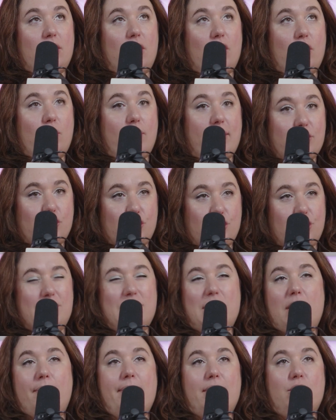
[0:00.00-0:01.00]
of questions,
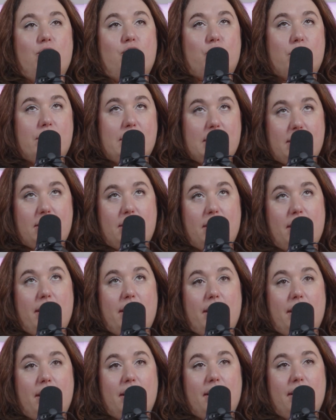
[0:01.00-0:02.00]
and I'm
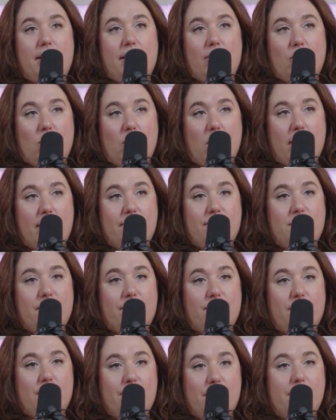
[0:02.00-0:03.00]
interested in a lot of
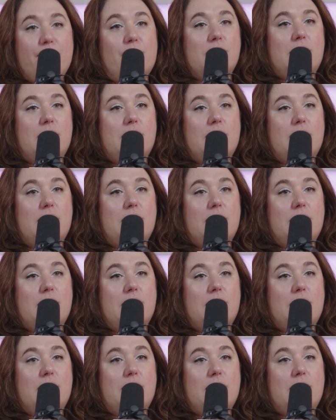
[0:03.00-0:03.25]
different people's